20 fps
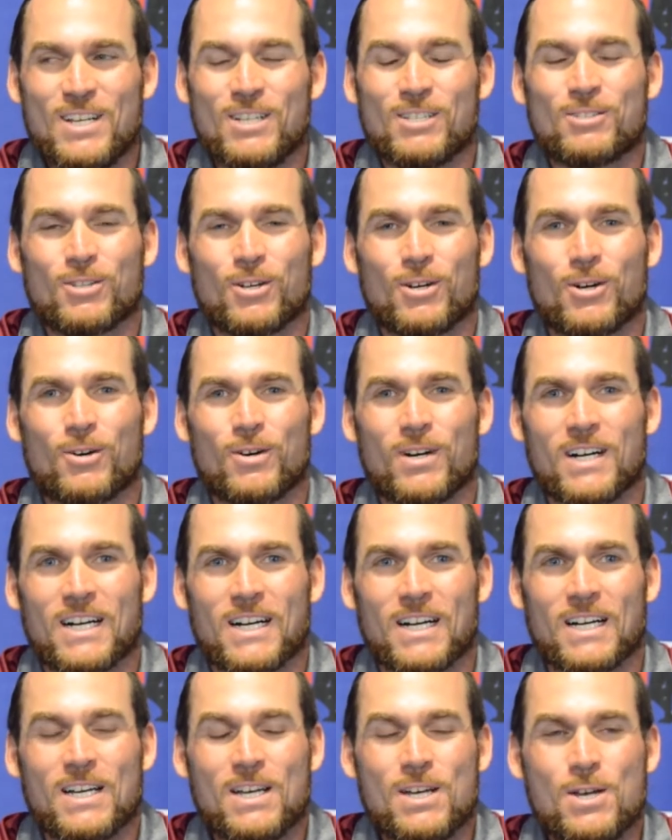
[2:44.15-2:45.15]

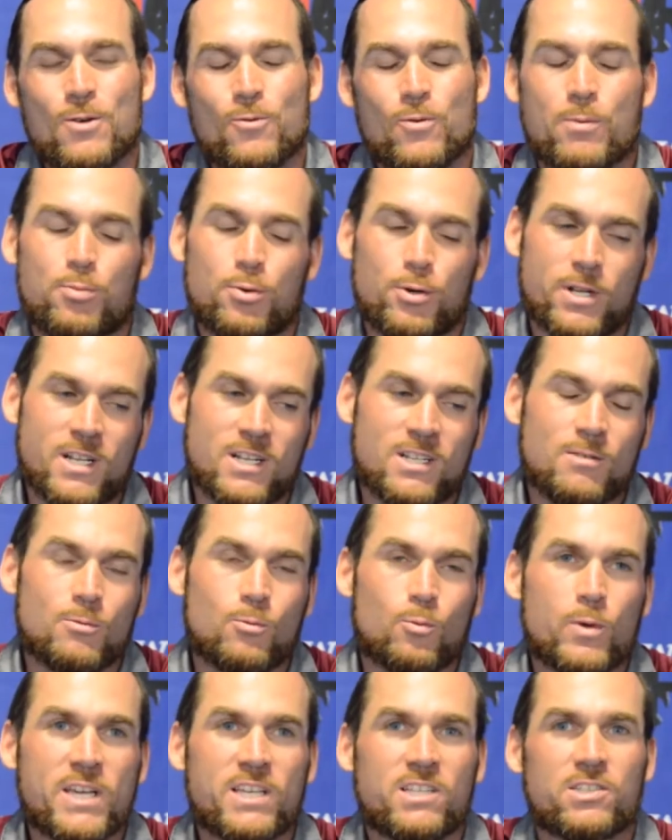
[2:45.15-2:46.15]
So we put in a
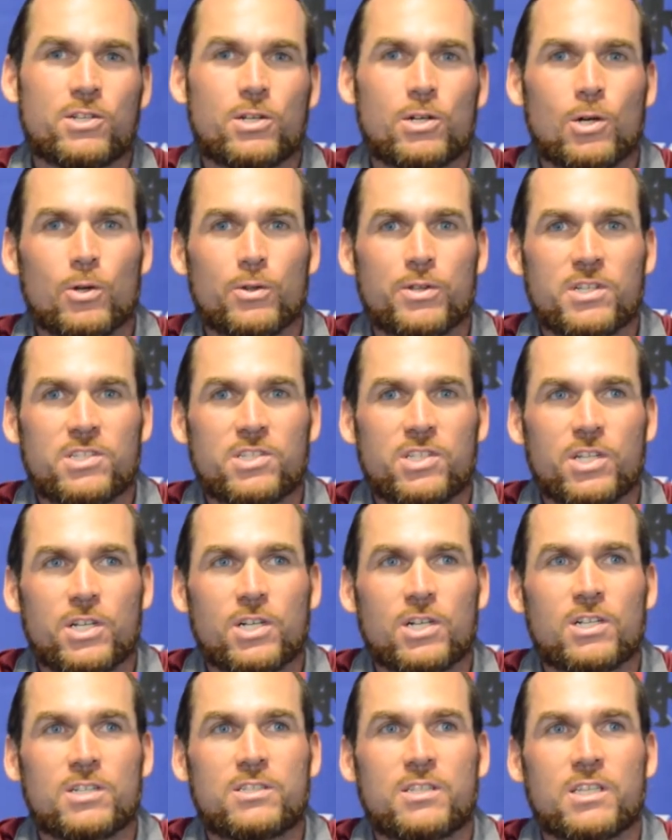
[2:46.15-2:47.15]
week 0 this
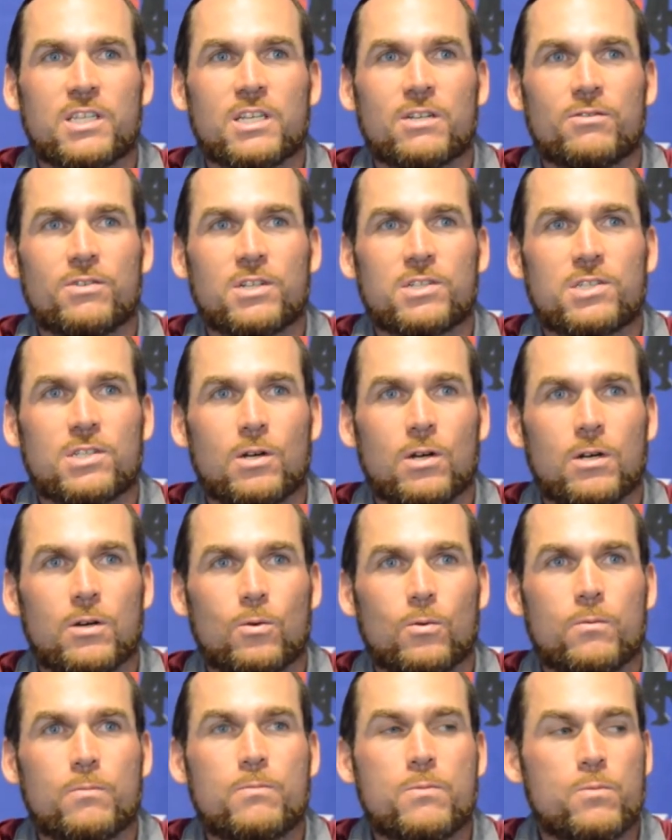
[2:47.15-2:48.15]
year to give us
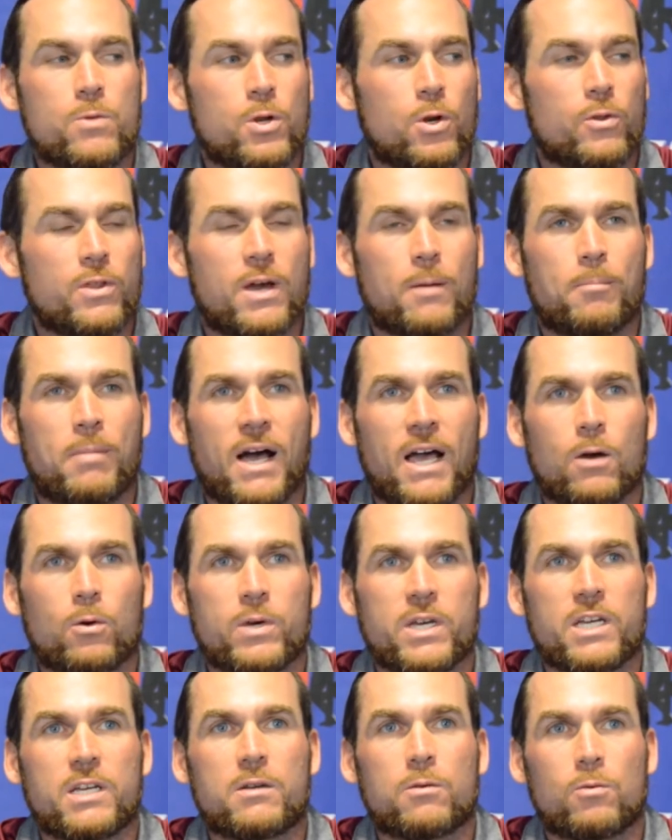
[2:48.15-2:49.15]
that bye
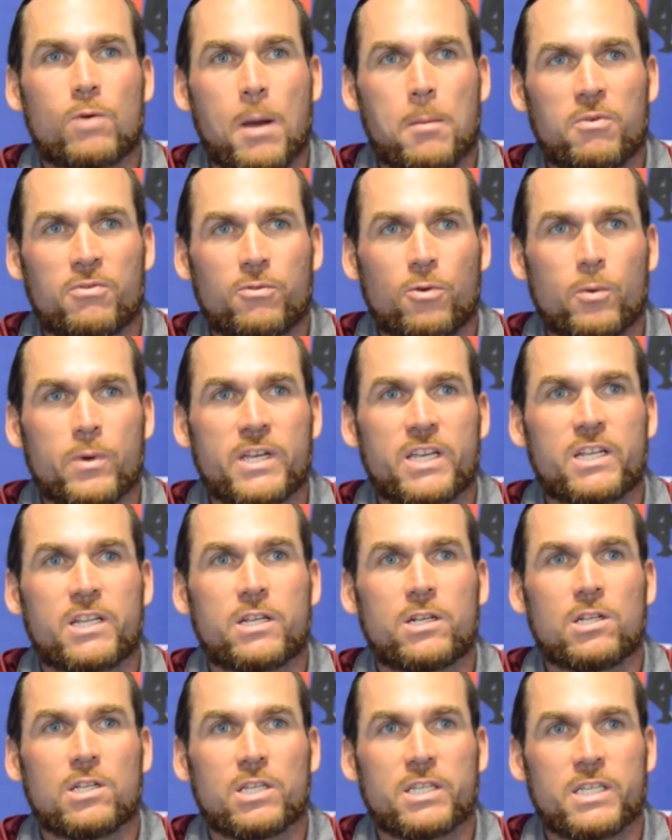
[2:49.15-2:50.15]
week right before we get
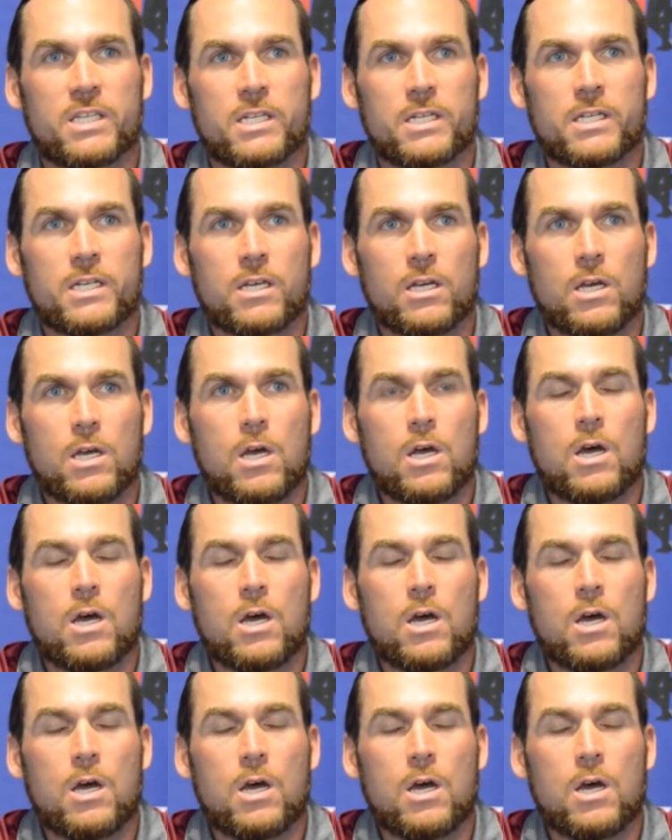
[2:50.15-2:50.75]
into league.